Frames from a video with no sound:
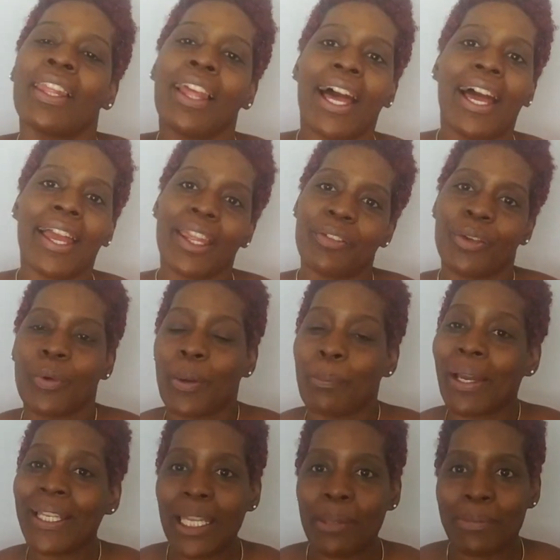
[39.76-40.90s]
Hi everyone,
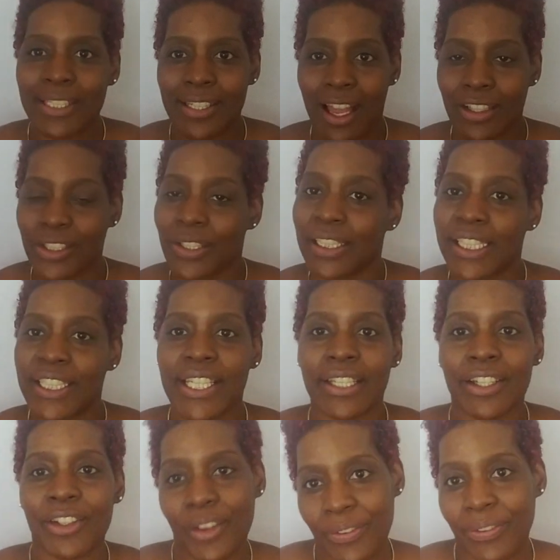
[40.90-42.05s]
my name is Dr.
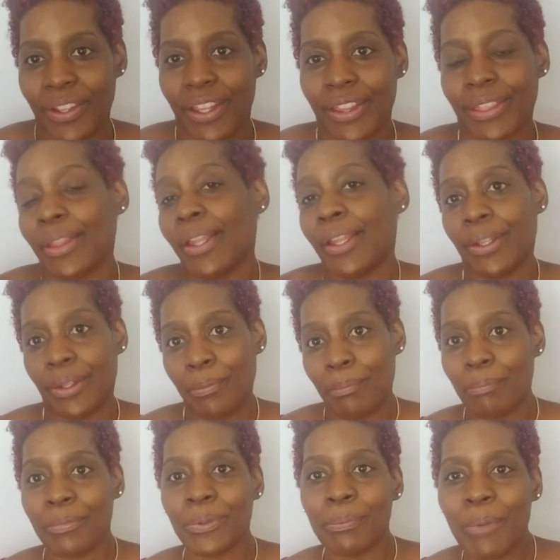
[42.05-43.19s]
Alisha Griffith.
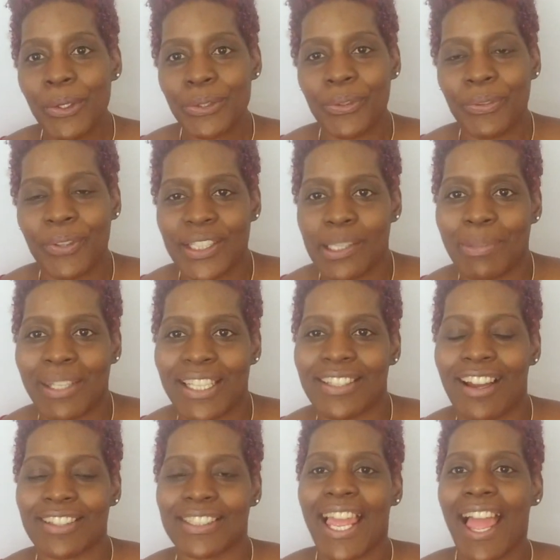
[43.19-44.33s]
You most refer to me as
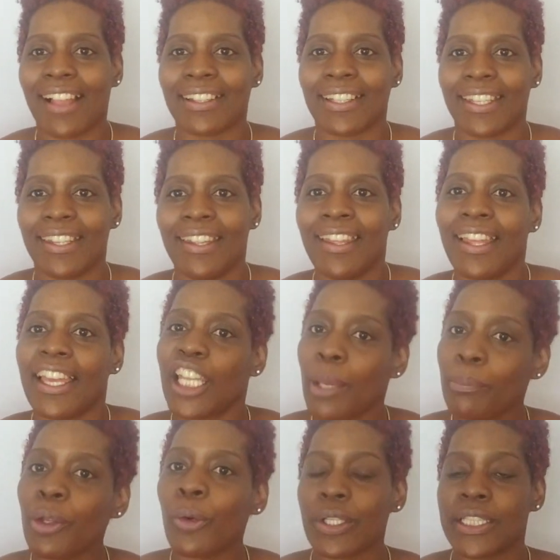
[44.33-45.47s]
Dr. Ali, and
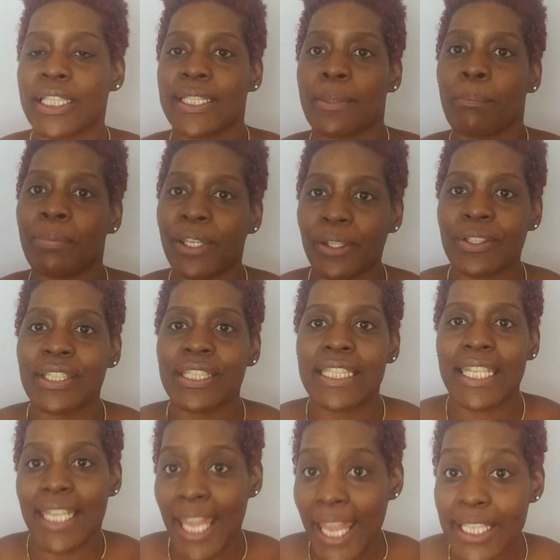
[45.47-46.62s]
I'm your autism
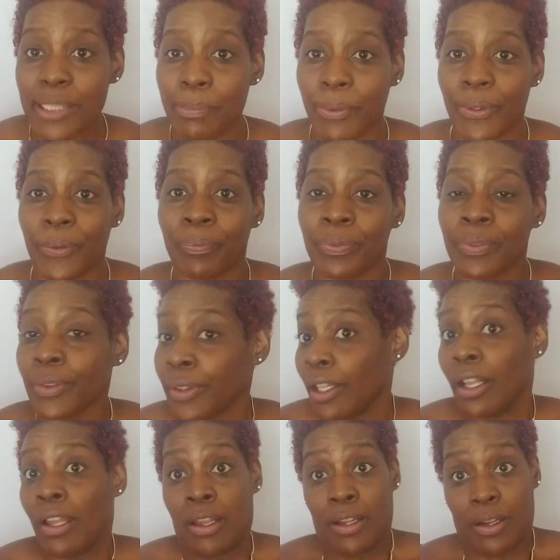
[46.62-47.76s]
parenting expert.
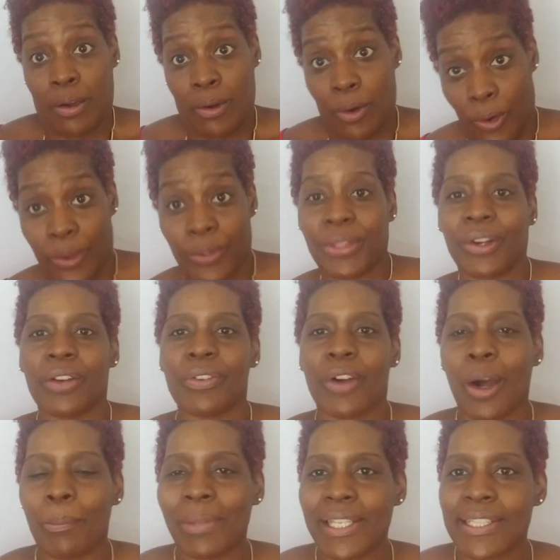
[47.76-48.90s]
Author of
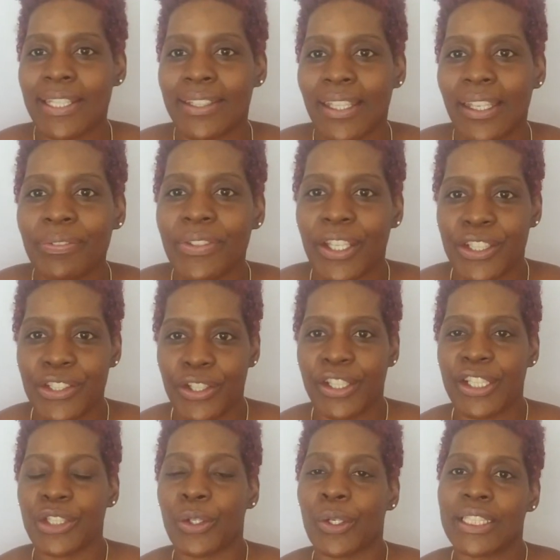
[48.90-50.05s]
Amazing Gift, A
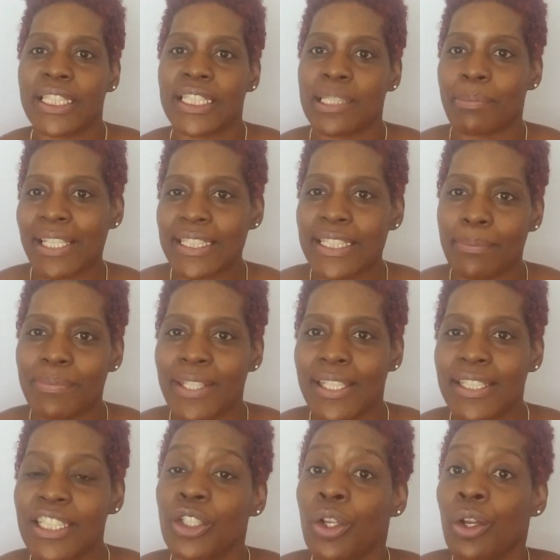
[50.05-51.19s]
Journey to Autism
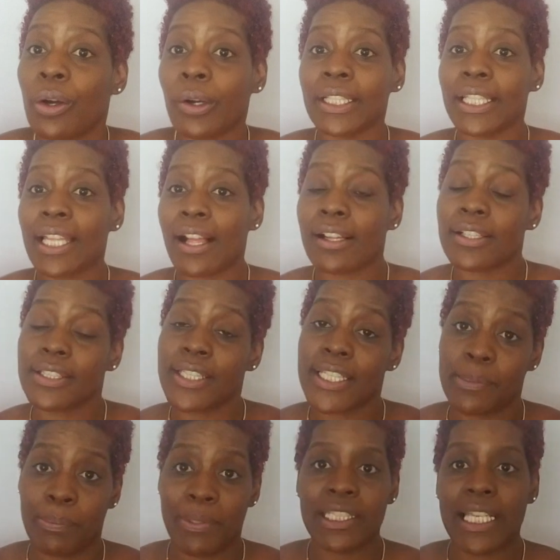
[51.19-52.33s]
Acceptance,
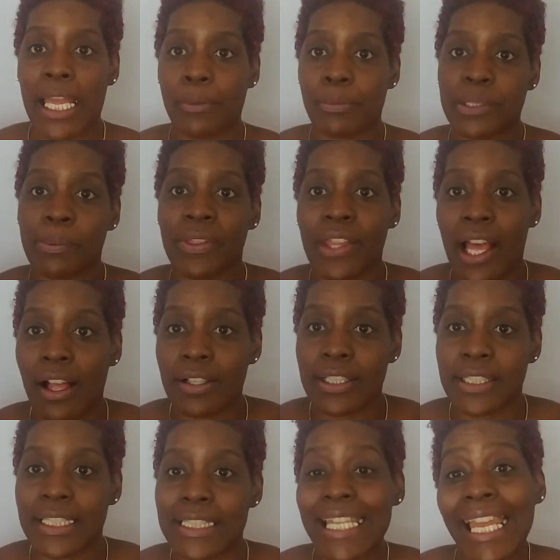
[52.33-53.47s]
audiologist, speech-language
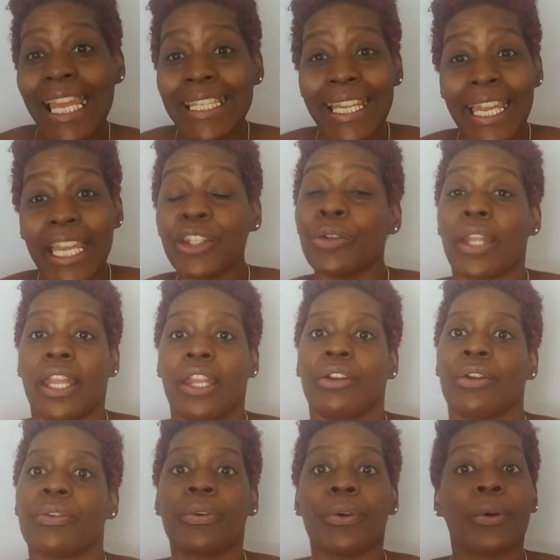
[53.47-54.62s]
pathologist, and
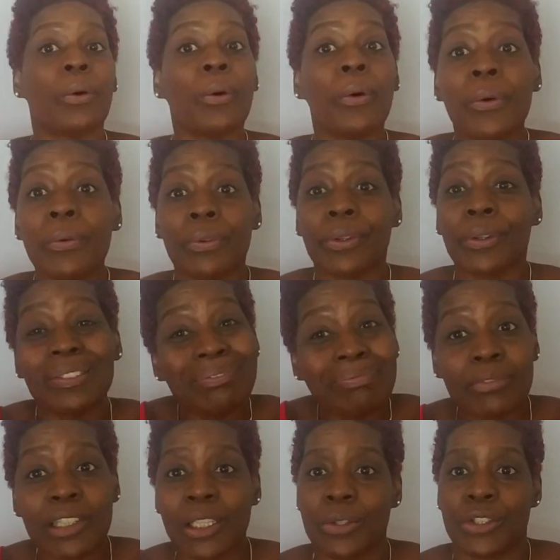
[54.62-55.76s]
educator for over
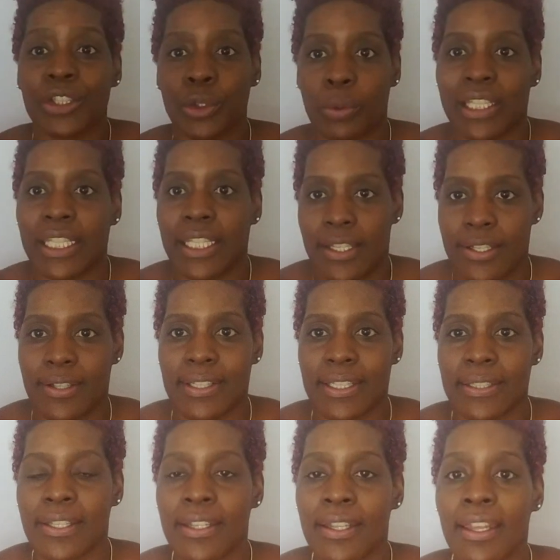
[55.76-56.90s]
close to 20 years.
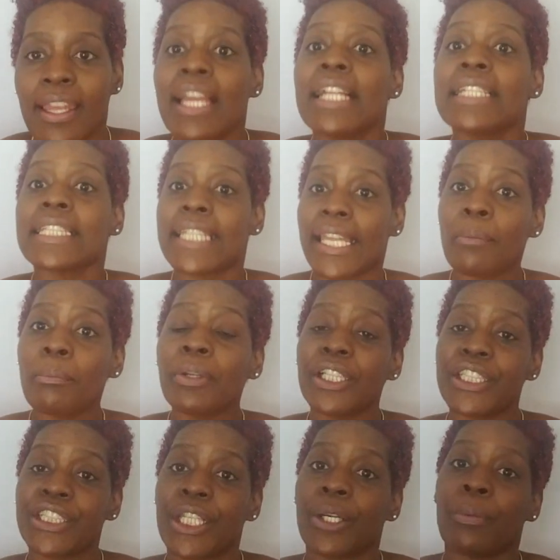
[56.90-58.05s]
Today I'm going to
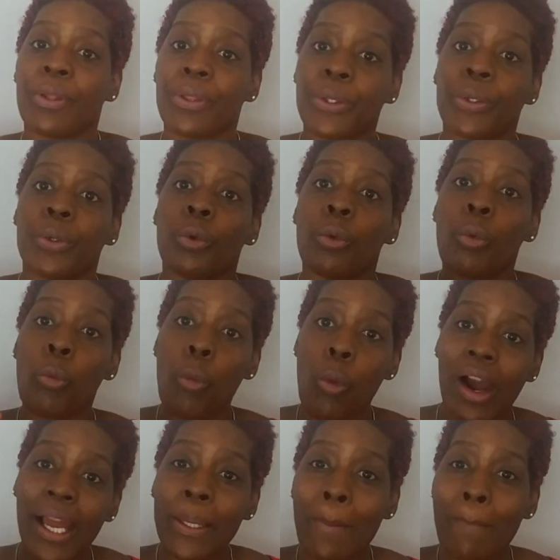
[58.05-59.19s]
share with you
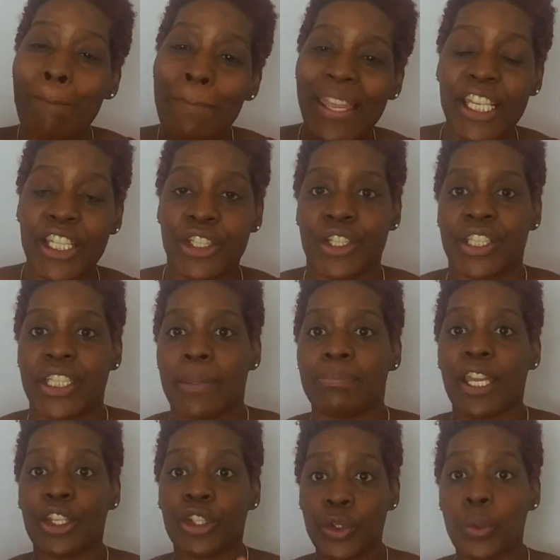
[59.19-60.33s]
one major tip
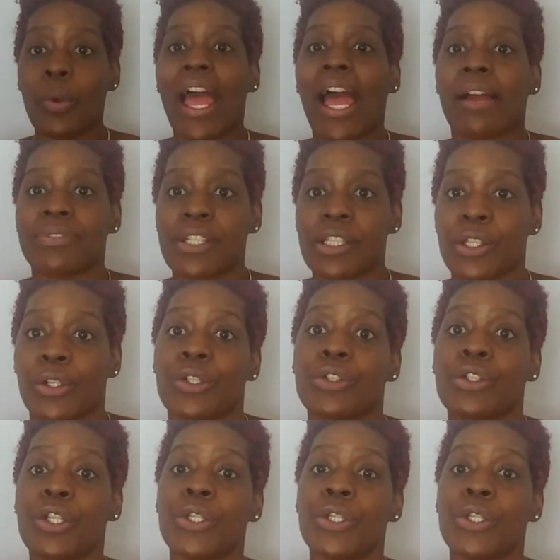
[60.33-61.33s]
that you have to learn to